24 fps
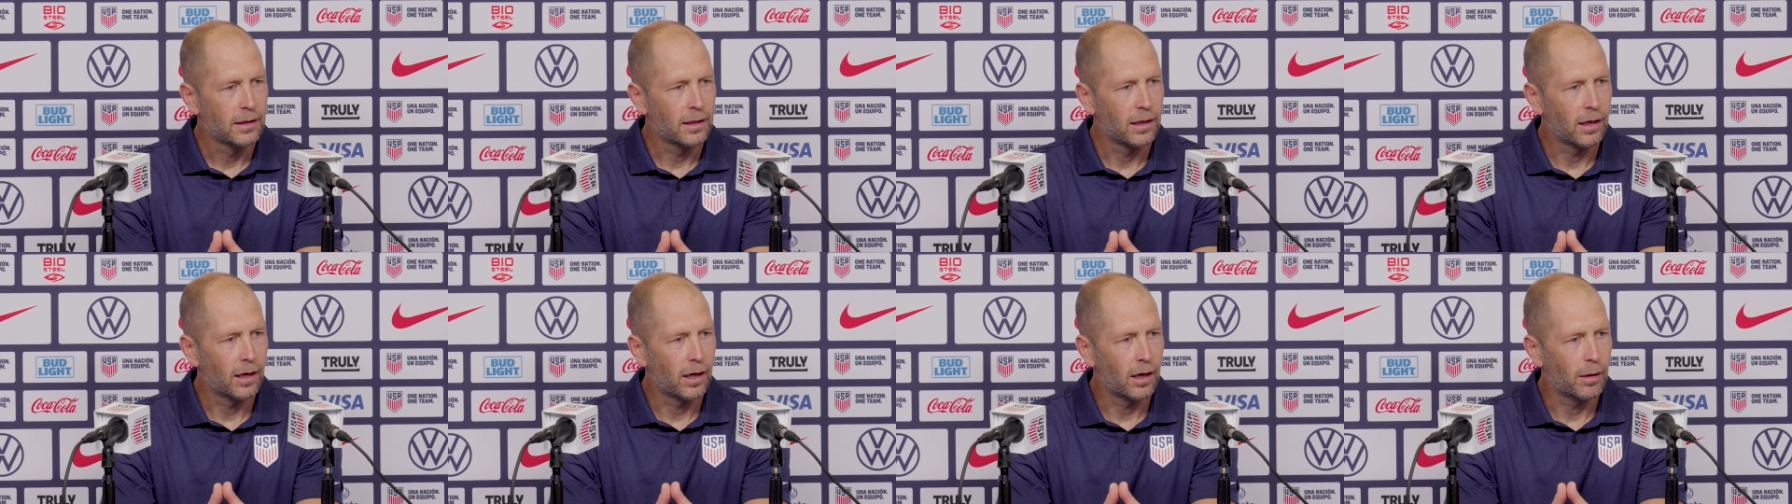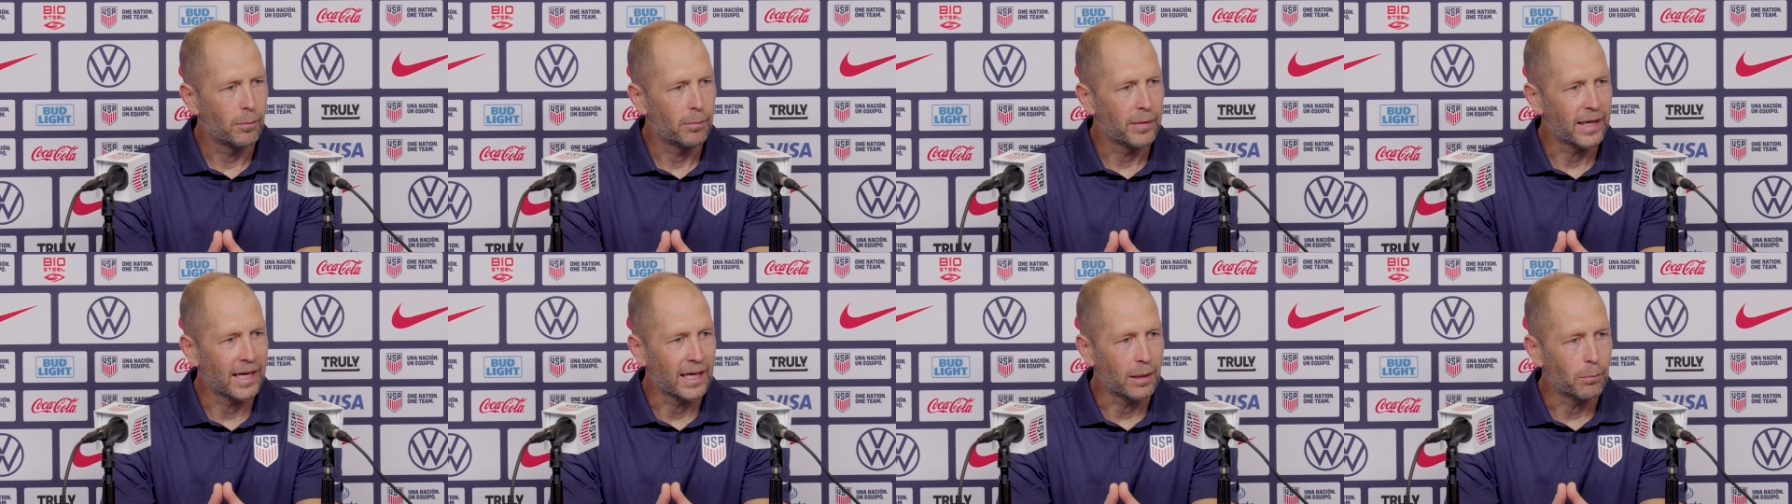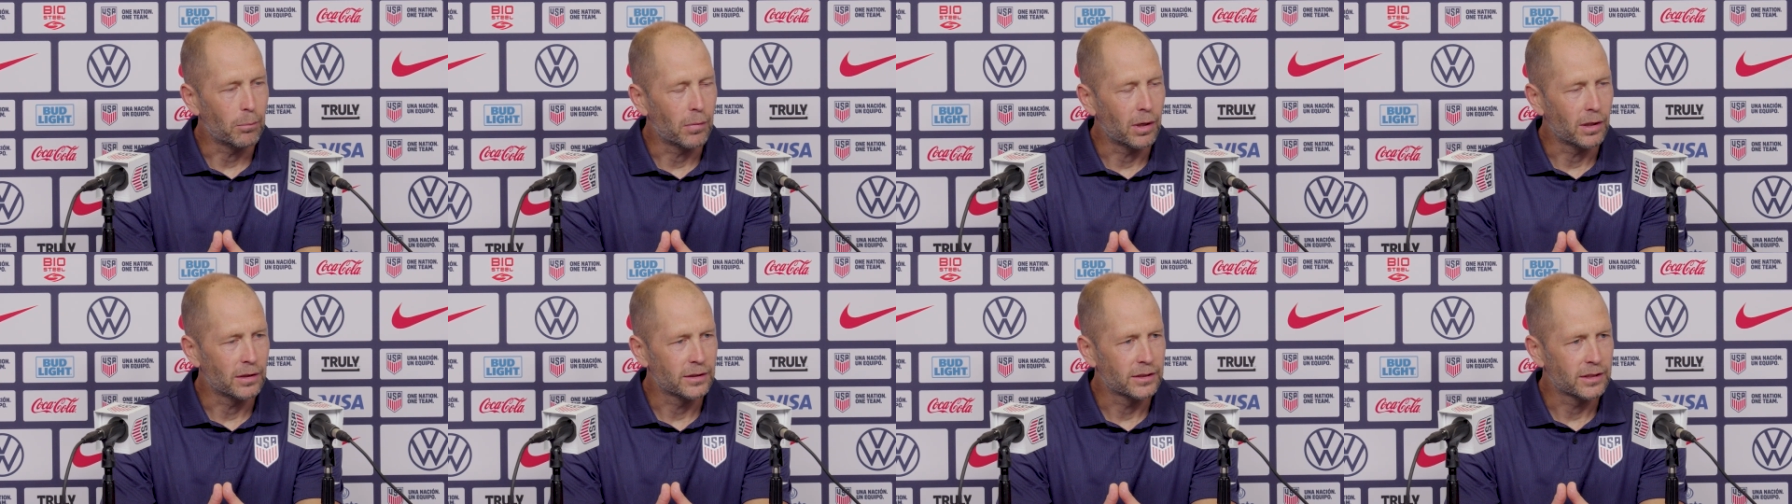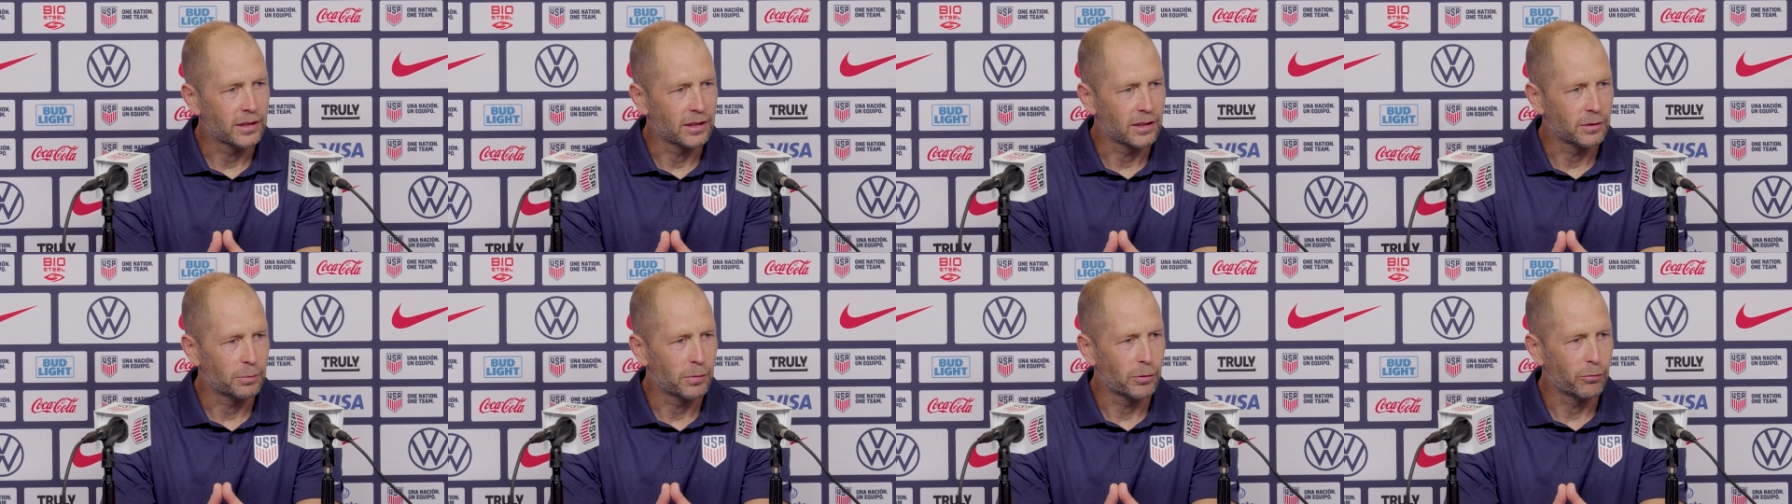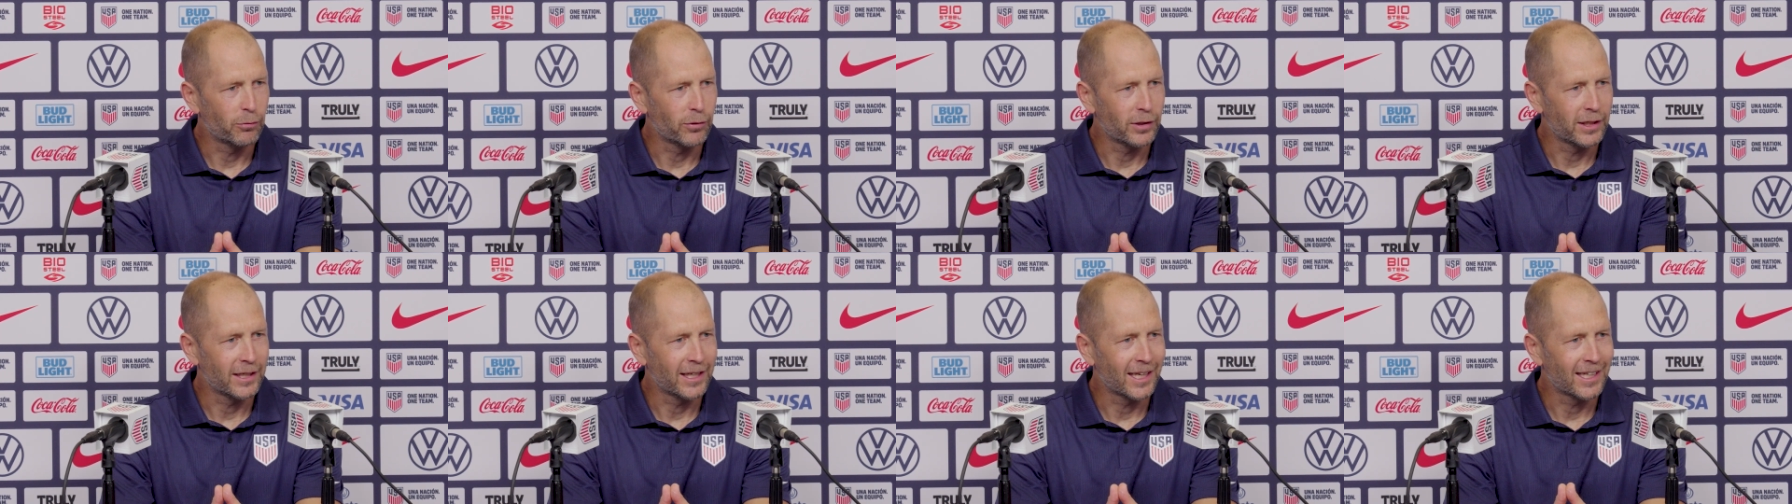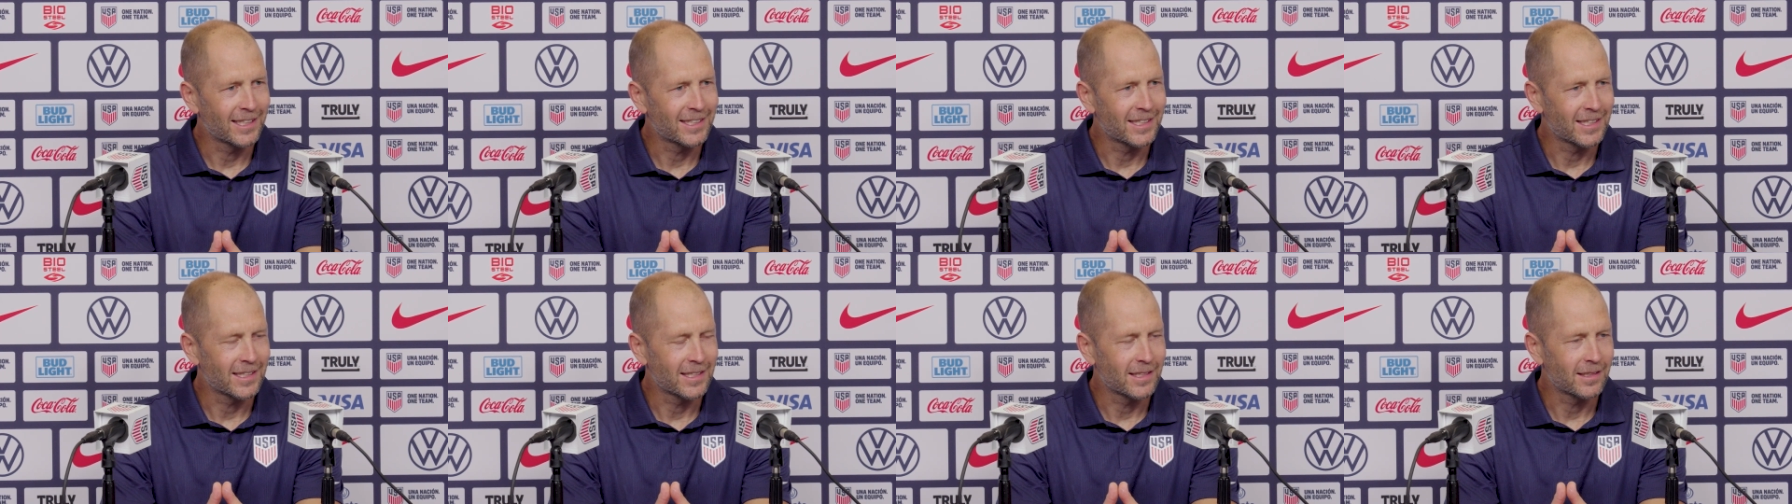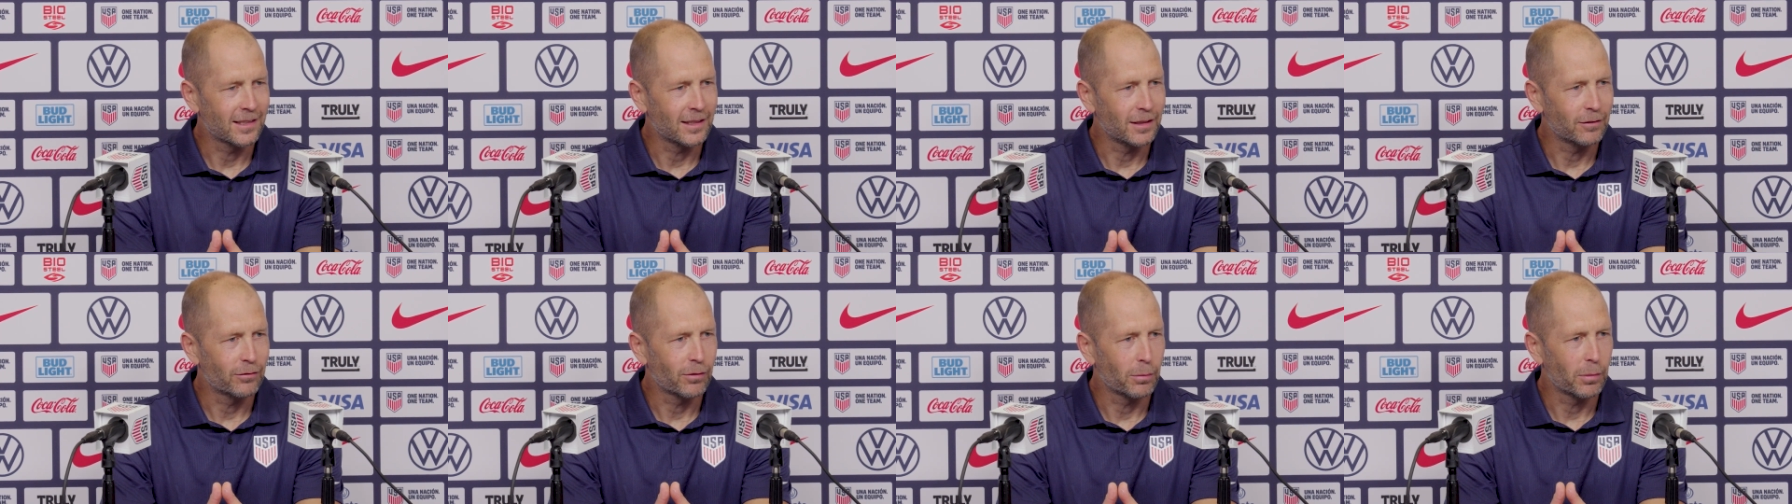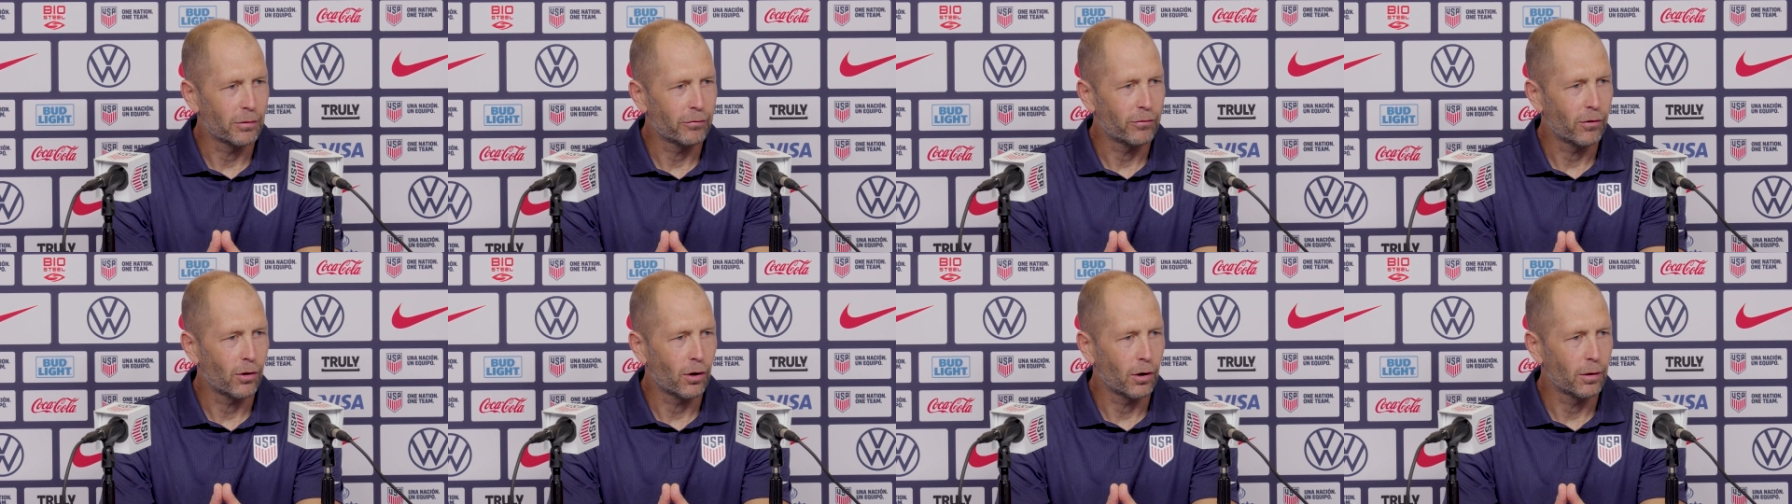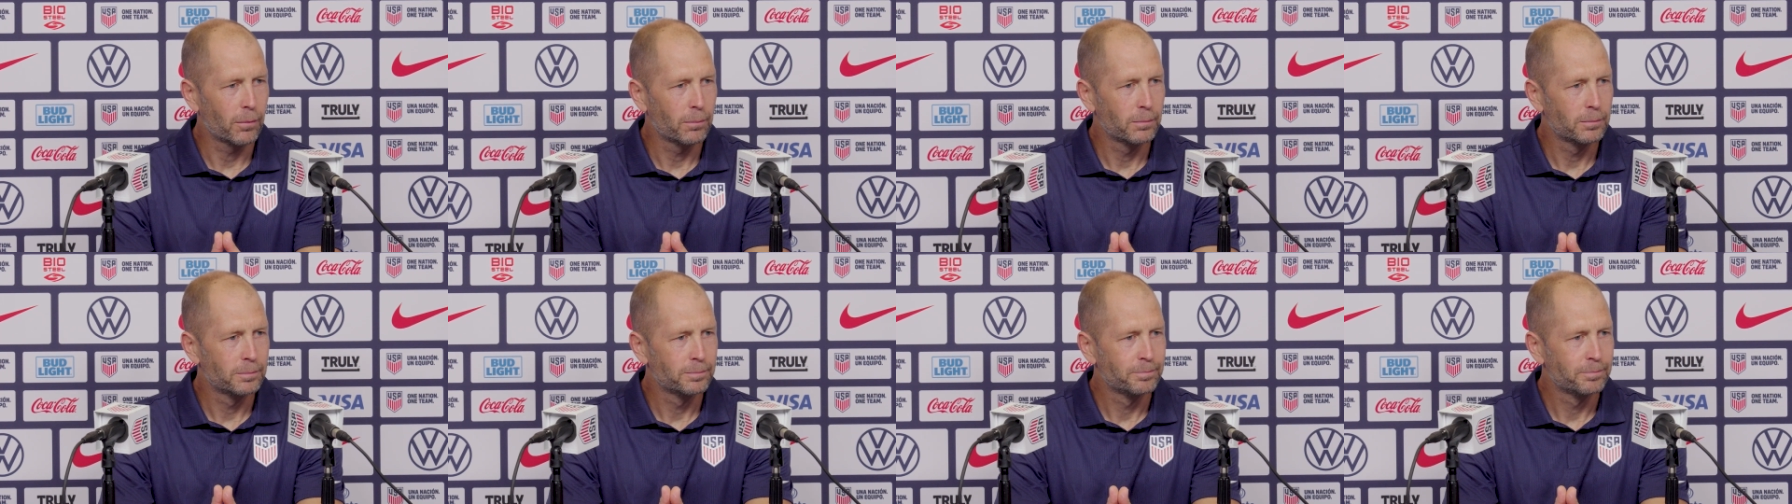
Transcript: um, eight months, and it's been really nice to see from afar.